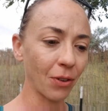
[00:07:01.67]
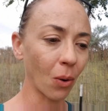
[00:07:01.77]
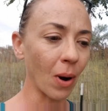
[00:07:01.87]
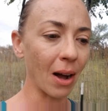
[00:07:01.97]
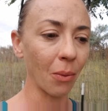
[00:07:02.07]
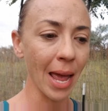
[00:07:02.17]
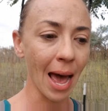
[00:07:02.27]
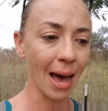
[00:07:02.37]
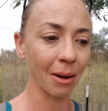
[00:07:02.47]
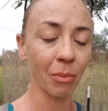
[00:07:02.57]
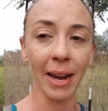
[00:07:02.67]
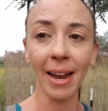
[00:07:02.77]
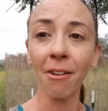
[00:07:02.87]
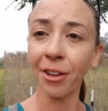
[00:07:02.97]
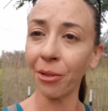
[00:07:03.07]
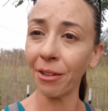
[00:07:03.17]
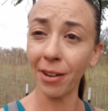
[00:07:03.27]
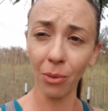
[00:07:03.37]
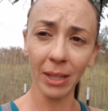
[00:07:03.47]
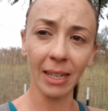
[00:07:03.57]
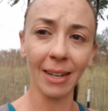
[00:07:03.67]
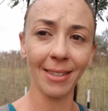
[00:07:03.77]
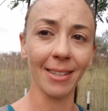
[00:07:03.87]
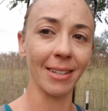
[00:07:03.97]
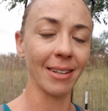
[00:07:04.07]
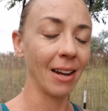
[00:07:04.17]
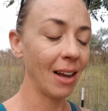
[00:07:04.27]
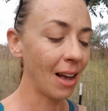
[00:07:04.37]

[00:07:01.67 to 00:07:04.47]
for a while we had my nephew living with us, and